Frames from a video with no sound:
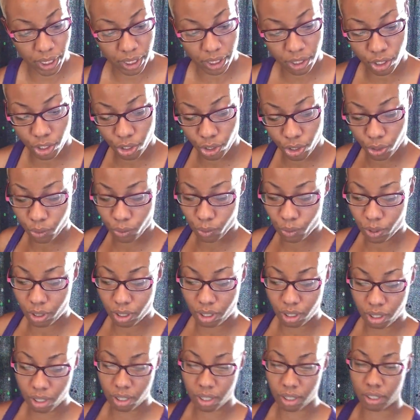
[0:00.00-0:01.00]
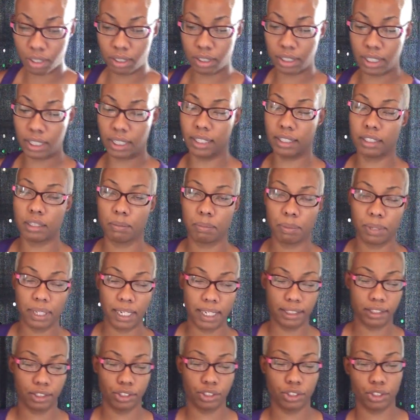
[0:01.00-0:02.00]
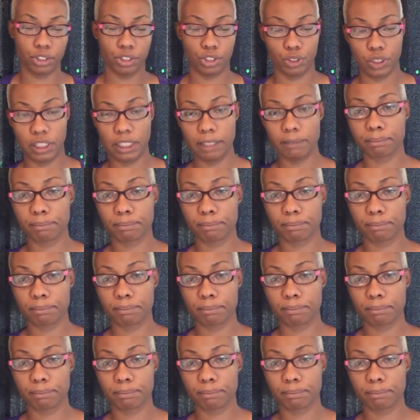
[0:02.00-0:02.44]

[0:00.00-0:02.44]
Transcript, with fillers: you are looking into plastic surgery,